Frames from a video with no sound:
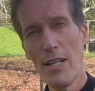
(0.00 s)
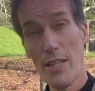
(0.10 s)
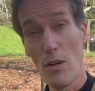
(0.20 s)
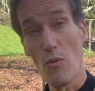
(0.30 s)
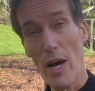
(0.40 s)

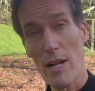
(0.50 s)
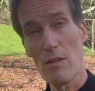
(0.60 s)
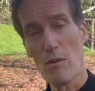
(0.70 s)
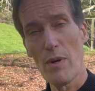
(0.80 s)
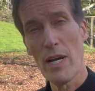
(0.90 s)
that rattle
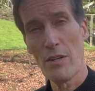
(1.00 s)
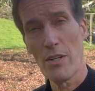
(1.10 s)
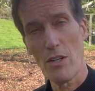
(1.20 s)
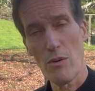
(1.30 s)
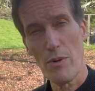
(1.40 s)
around to
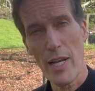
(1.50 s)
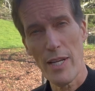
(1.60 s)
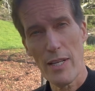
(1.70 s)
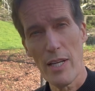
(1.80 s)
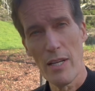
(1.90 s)

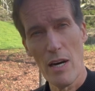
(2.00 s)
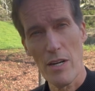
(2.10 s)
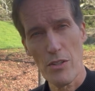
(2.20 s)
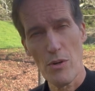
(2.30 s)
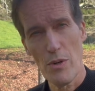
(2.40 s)
create an
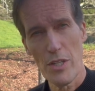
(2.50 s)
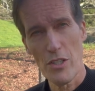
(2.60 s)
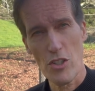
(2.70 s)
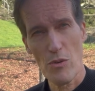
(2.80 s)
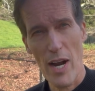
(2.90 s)
auditory
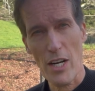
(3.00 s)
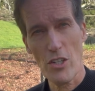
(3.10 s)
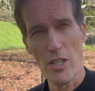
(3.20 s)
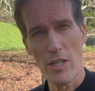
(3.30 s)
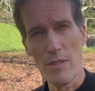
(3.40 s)

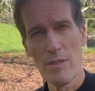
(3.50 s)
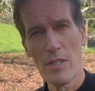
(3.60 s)
distraction,